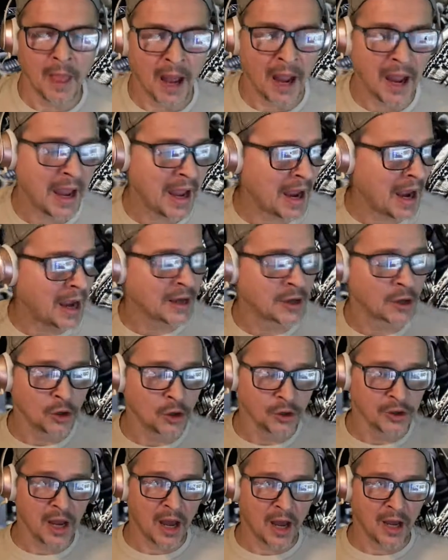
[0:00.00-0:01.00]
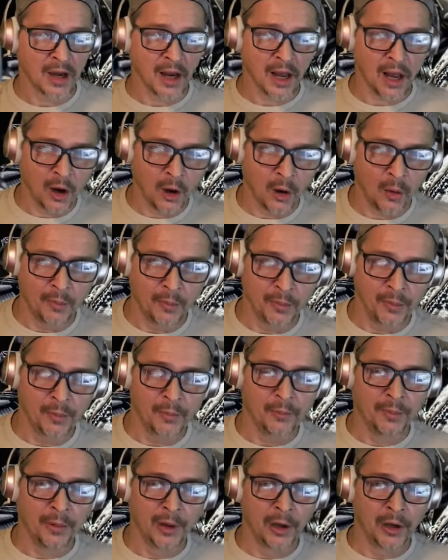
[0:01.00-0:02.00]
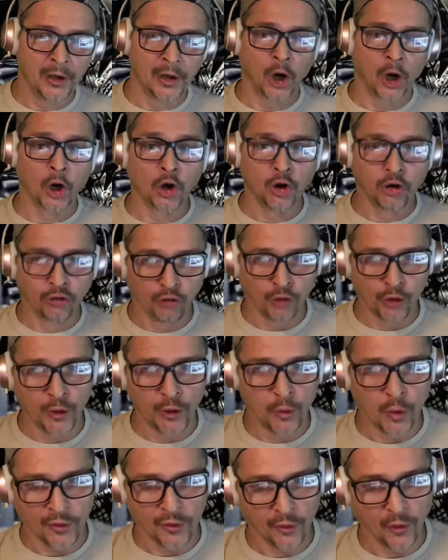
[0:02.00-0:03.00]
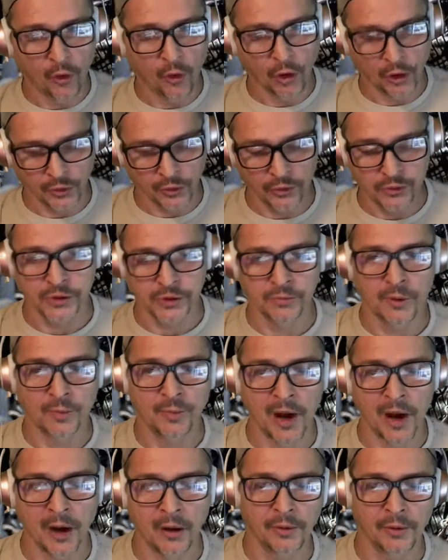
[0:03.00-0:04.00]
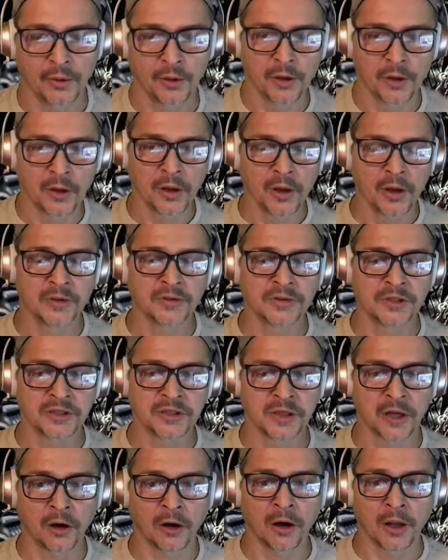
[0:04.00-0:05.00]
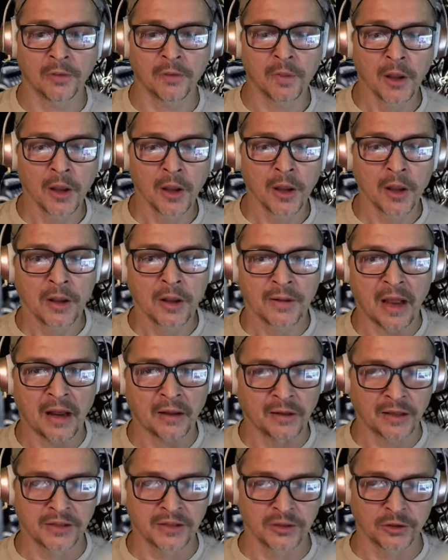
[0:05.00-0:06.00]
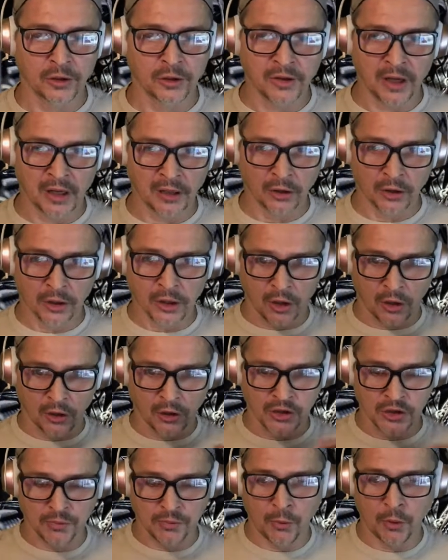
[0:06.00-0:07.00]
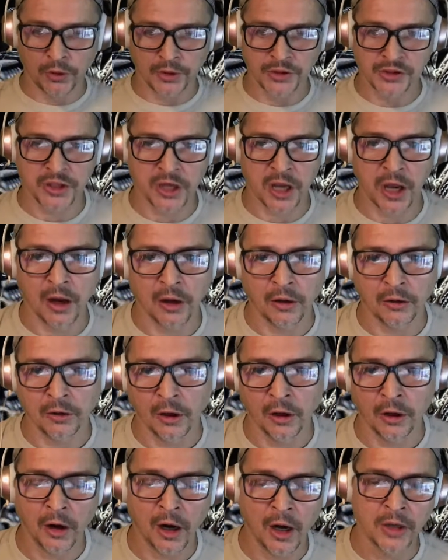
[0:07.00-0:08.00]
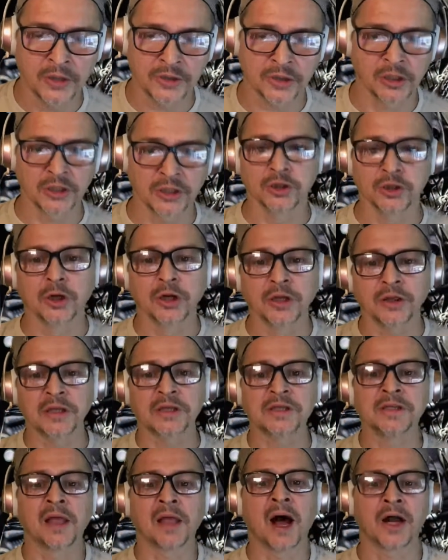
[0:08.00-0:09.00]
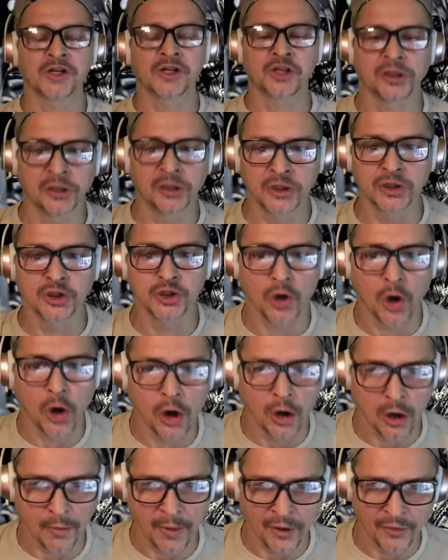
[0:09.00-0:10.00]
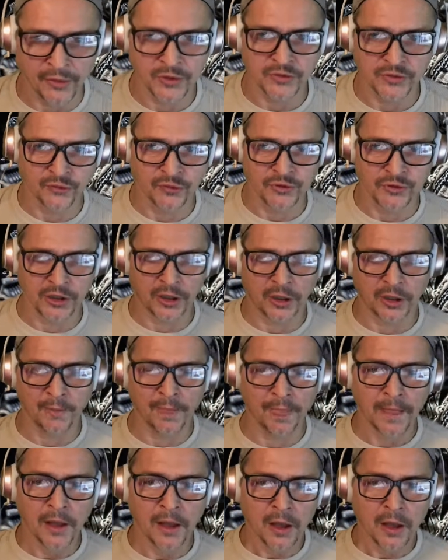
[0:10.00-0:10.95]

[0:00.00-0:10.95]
I, I could not help but agree with Hawk Newsome about is he said, all right, now let's look. They're looking on a smaller scale. All right. So let's look at this logically. Let's talk about this for a second.